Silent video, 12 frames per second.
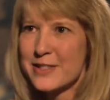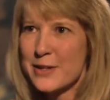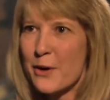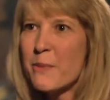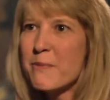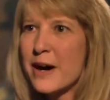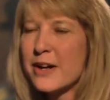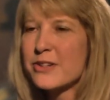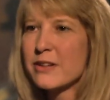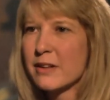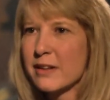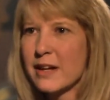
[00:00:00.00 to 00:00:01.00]
so
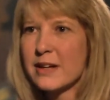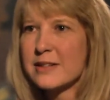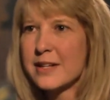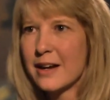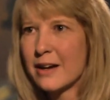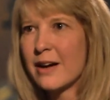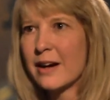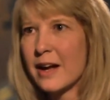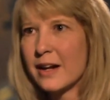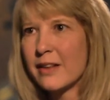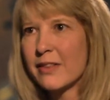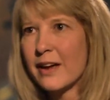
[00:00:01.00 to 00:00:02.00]
much that they can take on
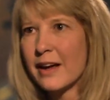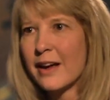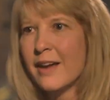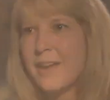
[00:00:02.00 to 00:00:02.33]
anything.